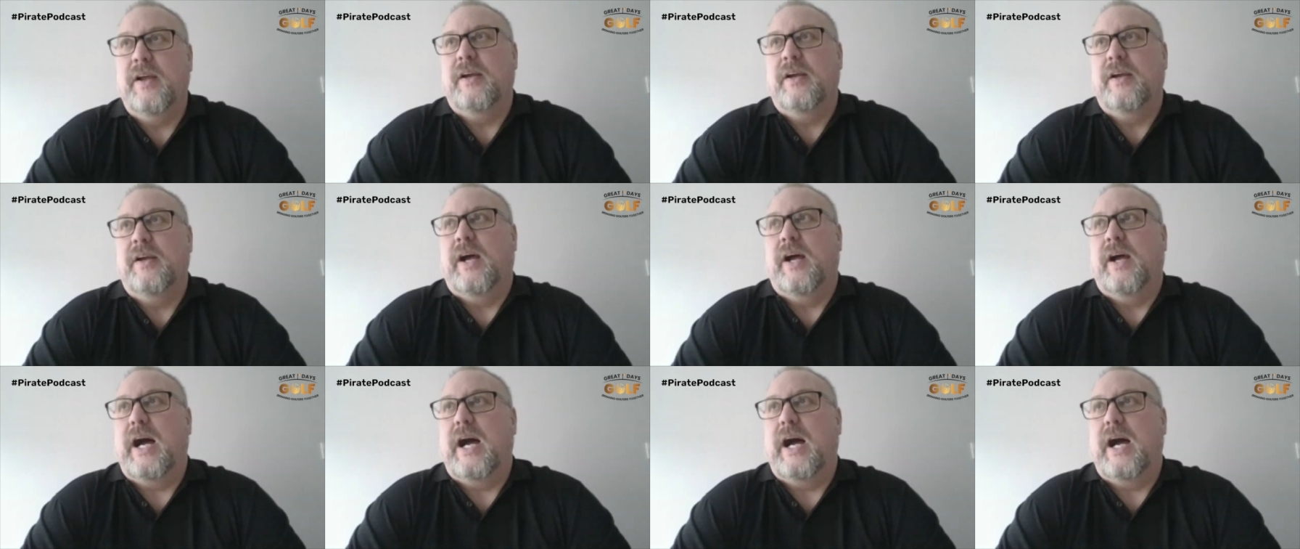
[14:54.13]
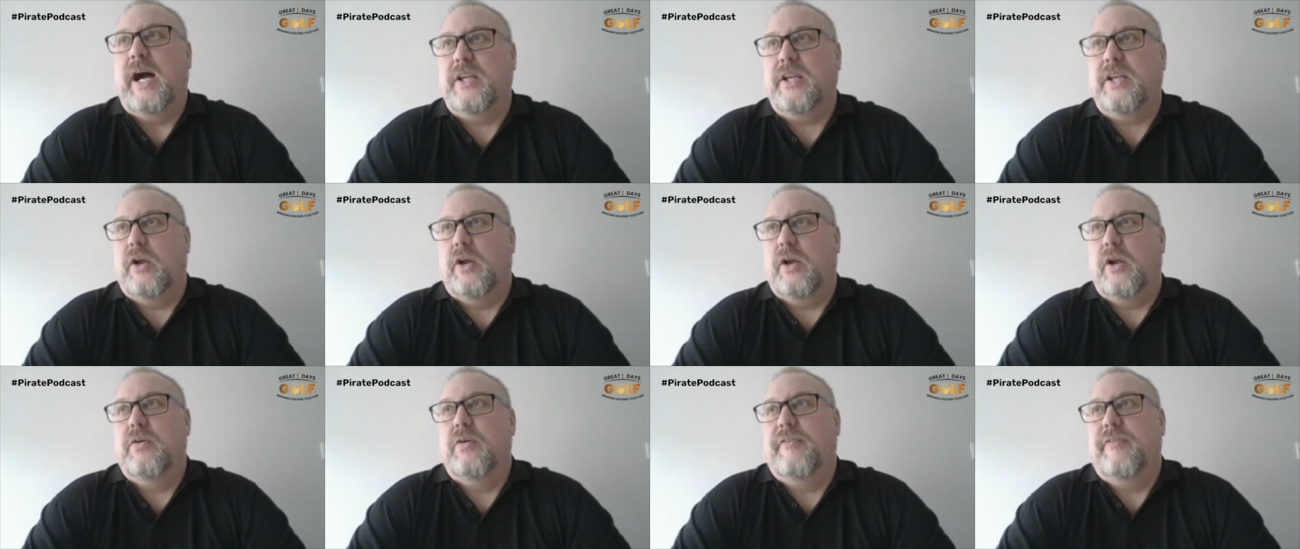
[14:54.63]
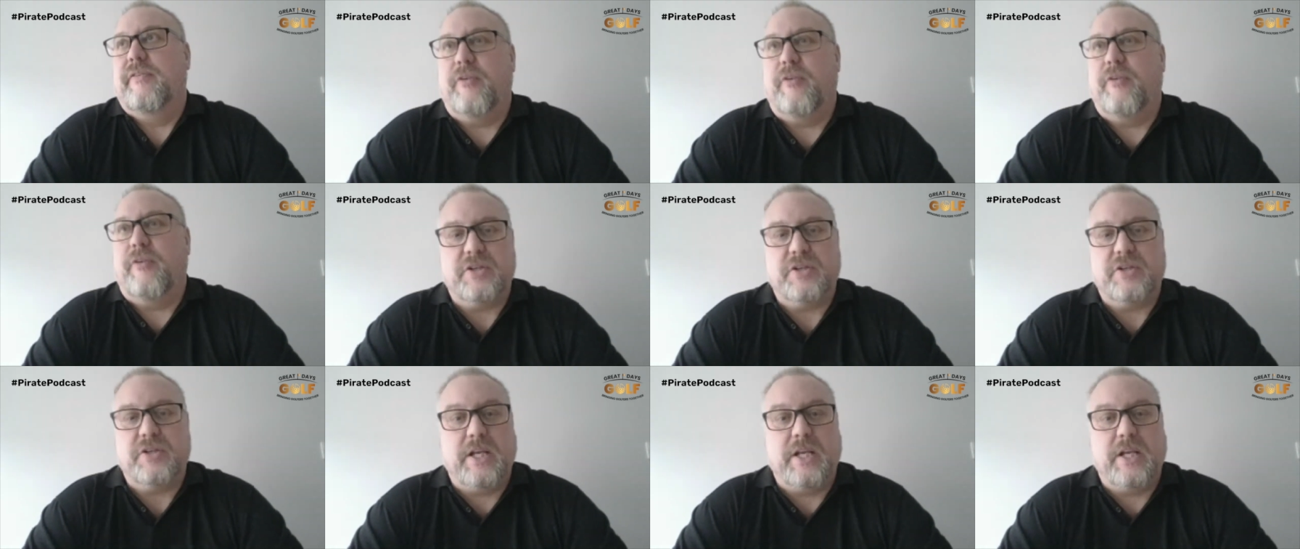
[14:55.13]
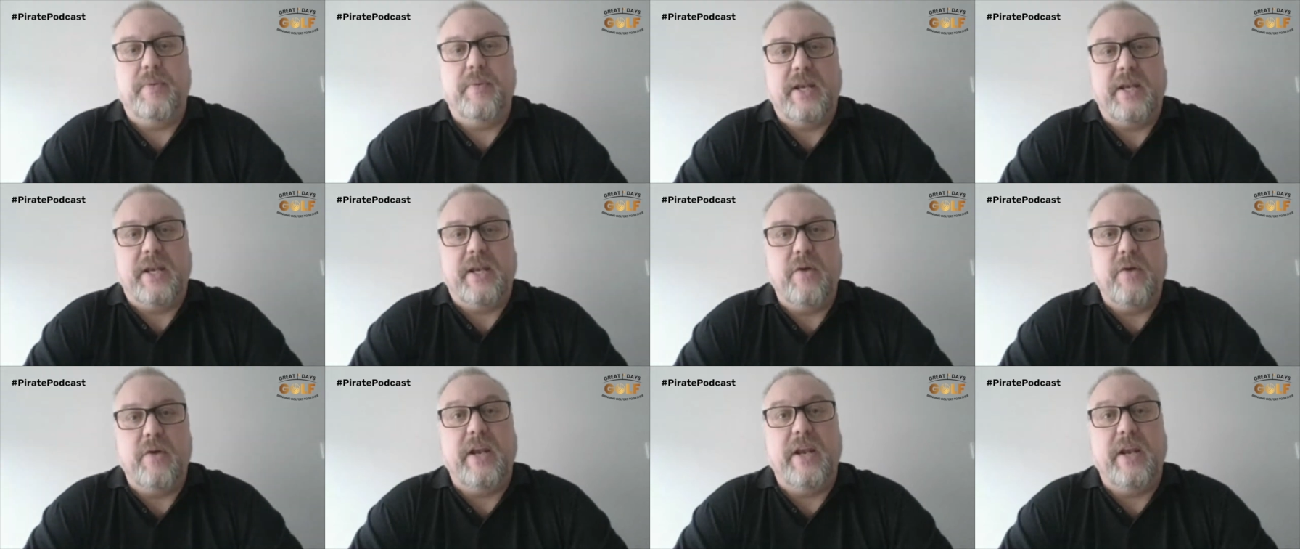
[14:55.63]
I don't know, frost coming down
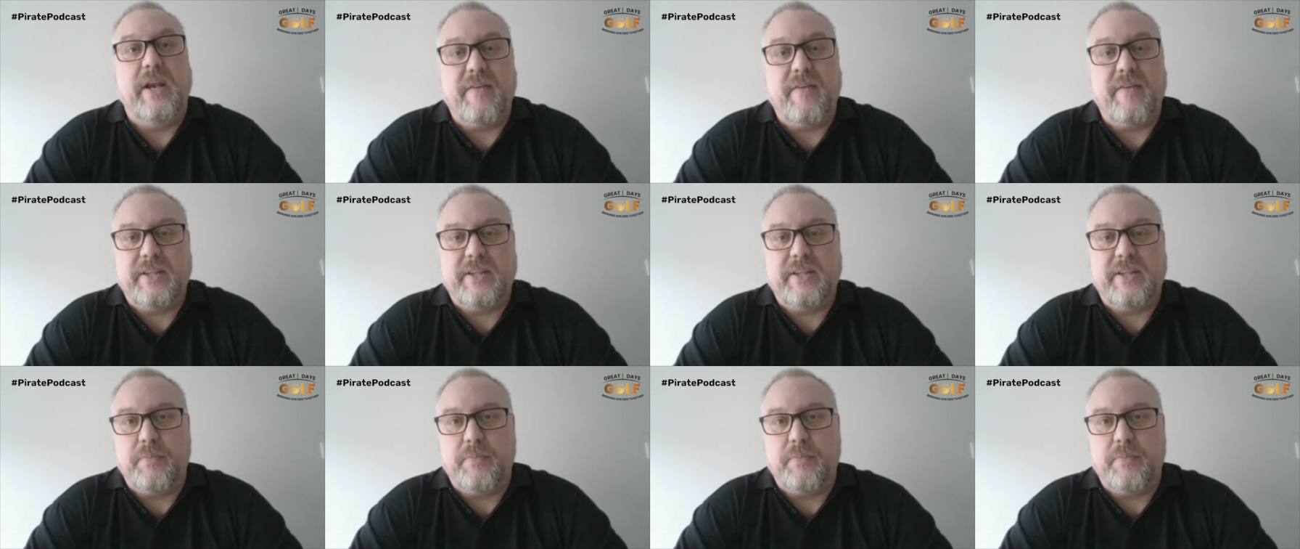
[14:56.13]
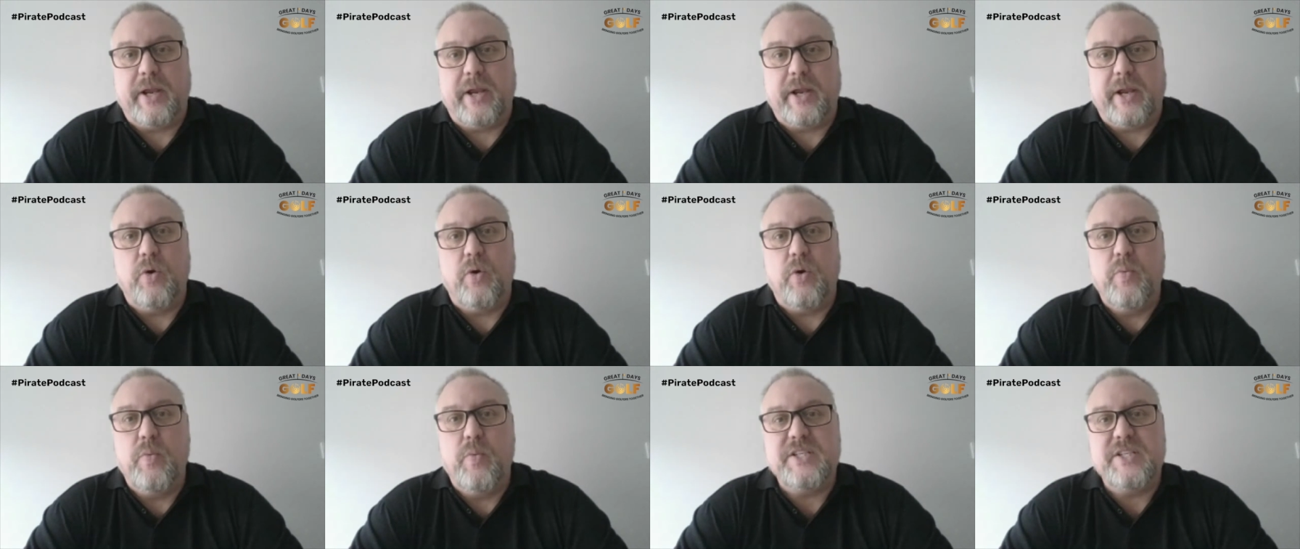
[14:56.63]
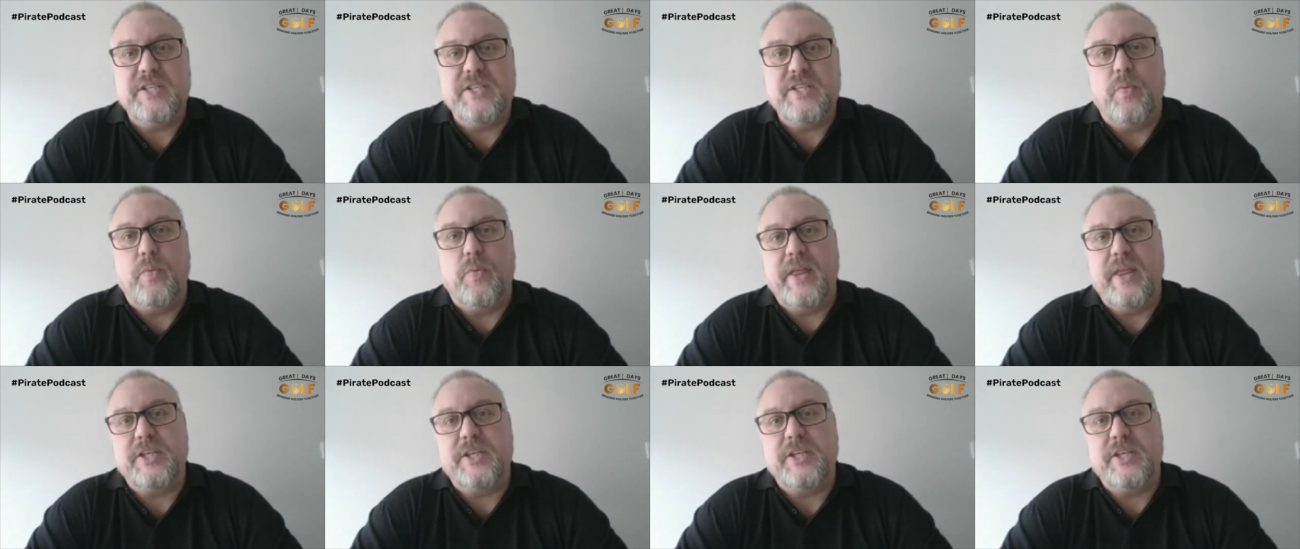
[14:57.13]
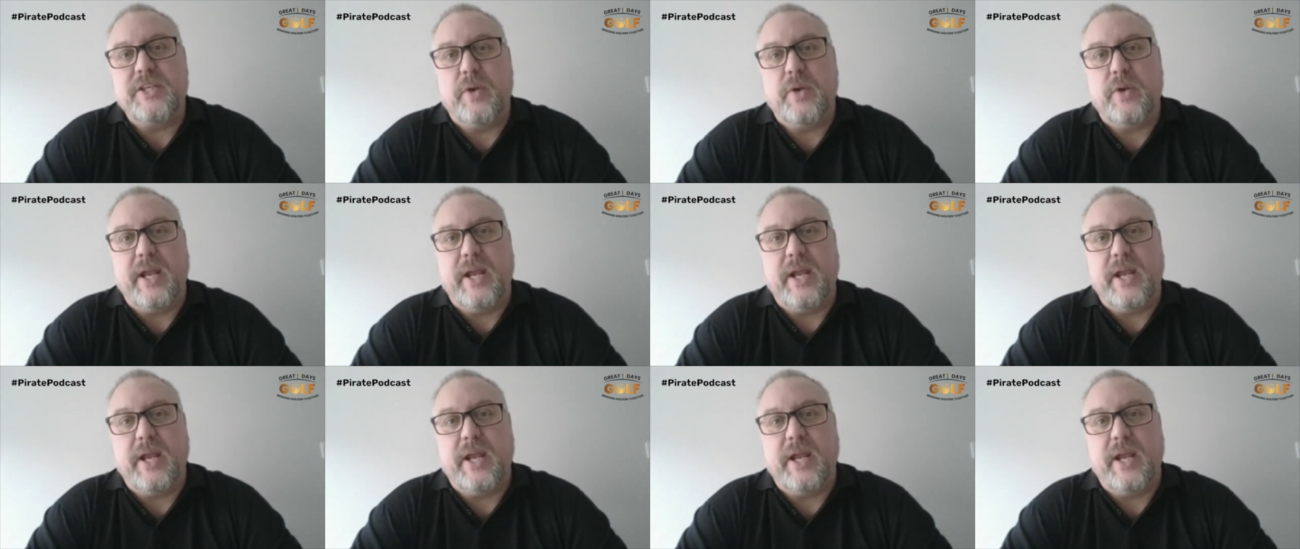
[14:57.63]
and everything. Mike, all winds and weathers, yeah, it?